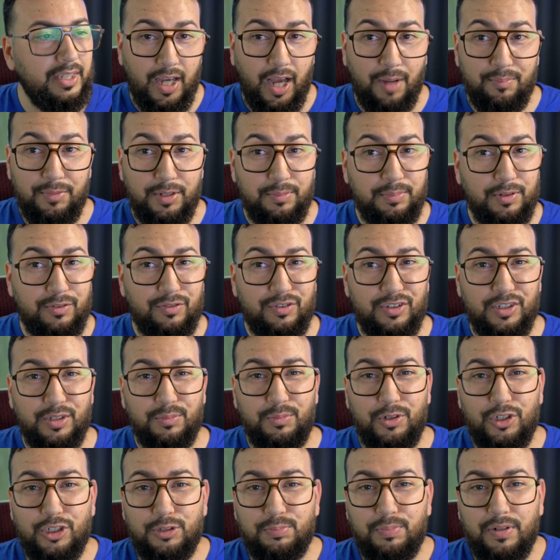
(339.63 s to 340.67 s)
I mean, but for the
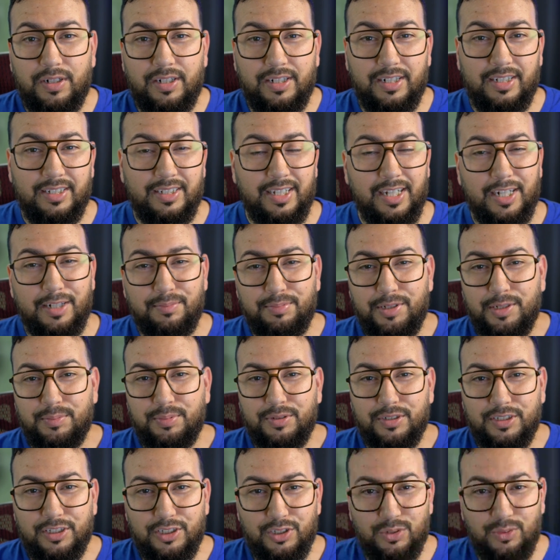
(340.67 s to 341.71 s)
most part, a lot of
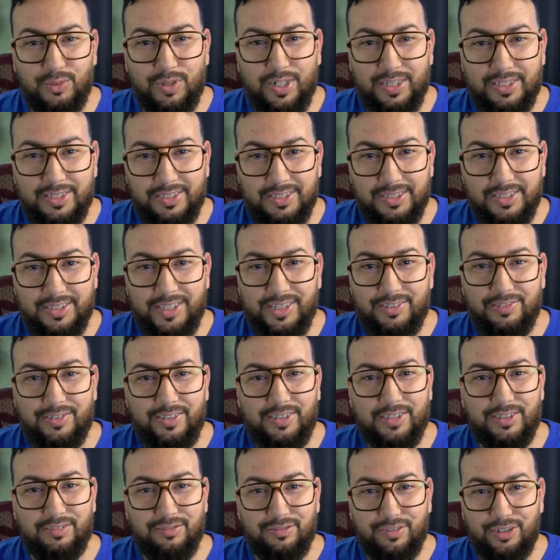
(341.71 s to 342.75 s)
people are just watching stuff
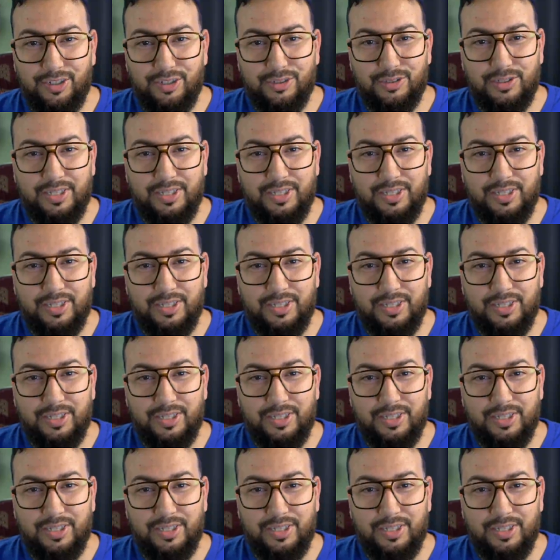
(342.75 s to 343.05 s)
on their phones